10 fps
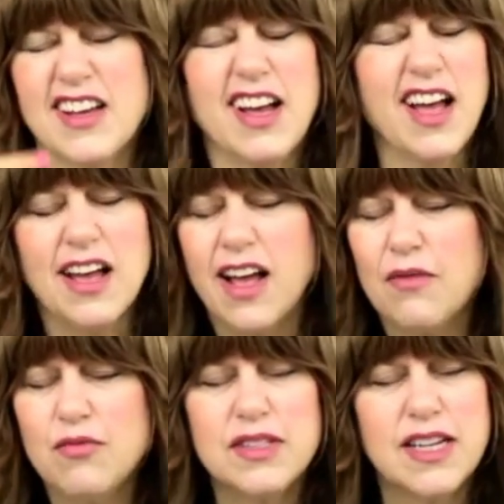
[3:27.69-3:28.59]
I, I
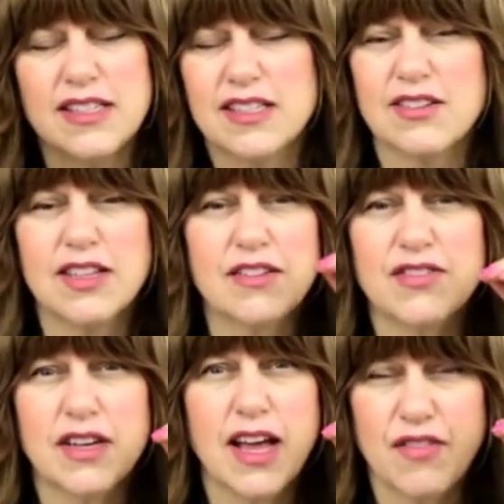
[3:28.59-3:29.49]
wouldn't necessarily
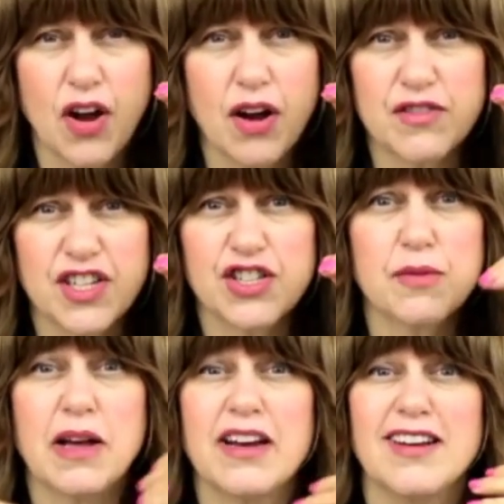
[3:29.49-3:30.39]
even have a conversation
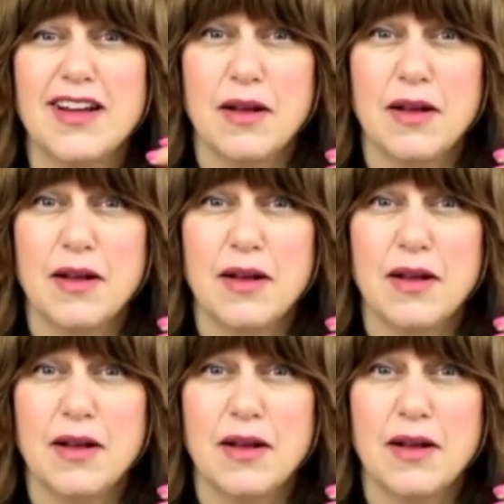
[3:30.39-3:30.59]
about it.